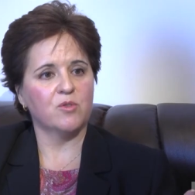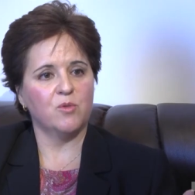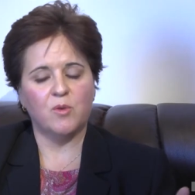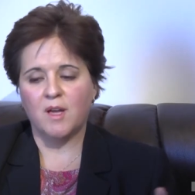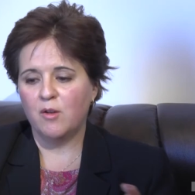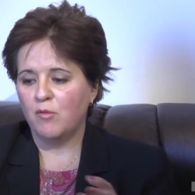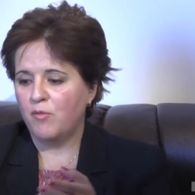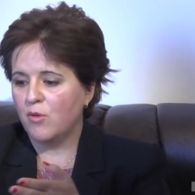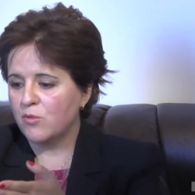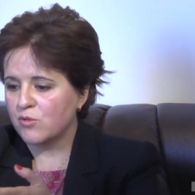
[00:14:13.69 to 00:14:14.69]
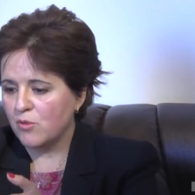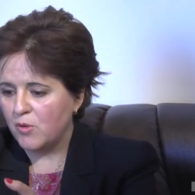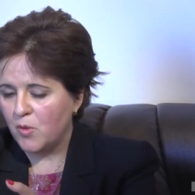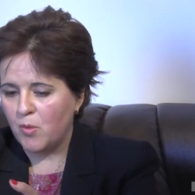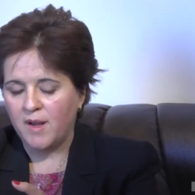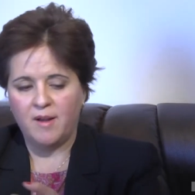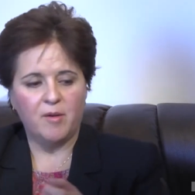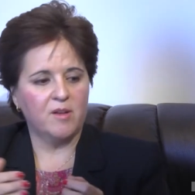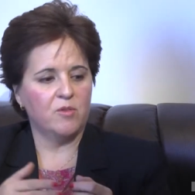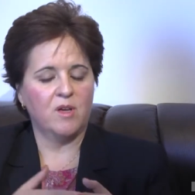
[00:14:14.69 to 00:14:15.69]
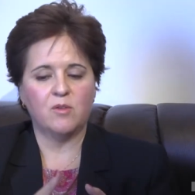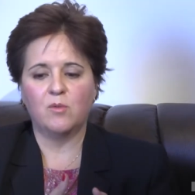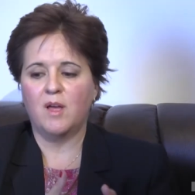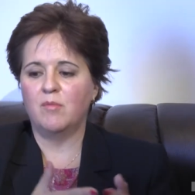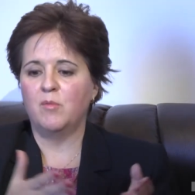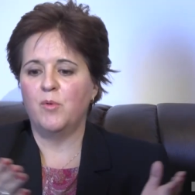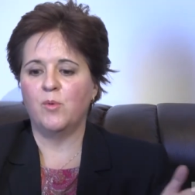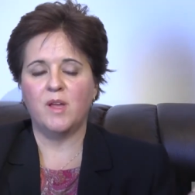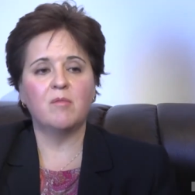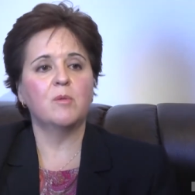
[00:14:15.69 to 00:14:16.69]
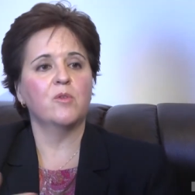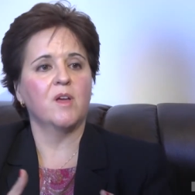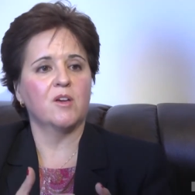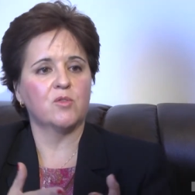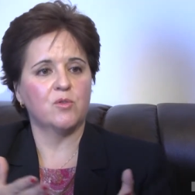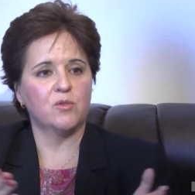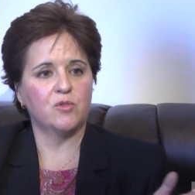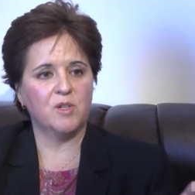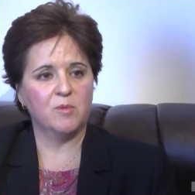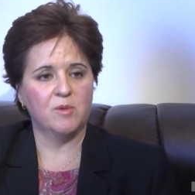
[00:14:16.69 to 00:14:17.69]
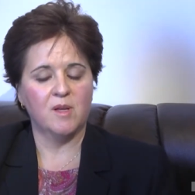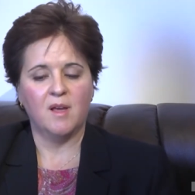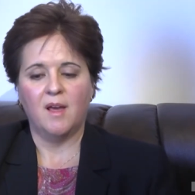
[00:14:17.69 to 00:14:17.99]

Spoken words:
So you cannot focus all in one area. You have to have a broad, everybody has to contribute.